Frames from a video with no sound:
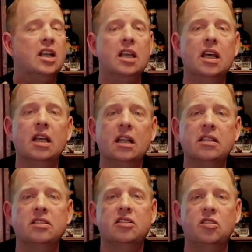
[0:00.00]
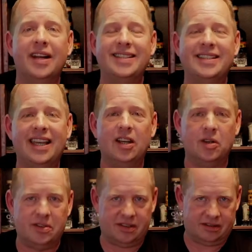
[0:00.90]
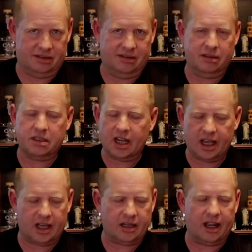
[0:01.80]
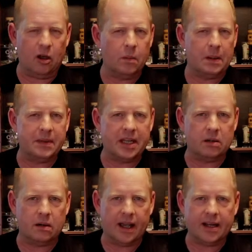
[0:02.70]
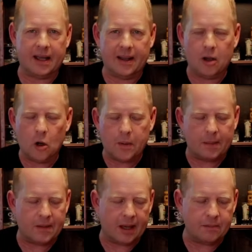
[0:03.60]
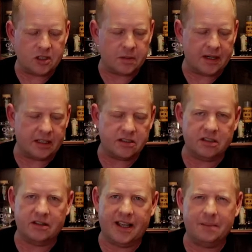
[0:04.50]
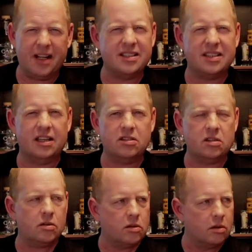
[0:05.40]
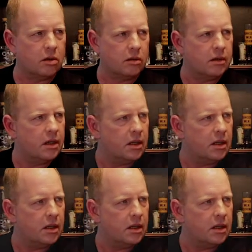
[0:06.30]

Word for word: Nicholas Dresios. God, I hope I'm getting it right. I hope I'm not mispronouncing your name. That sounds so cool.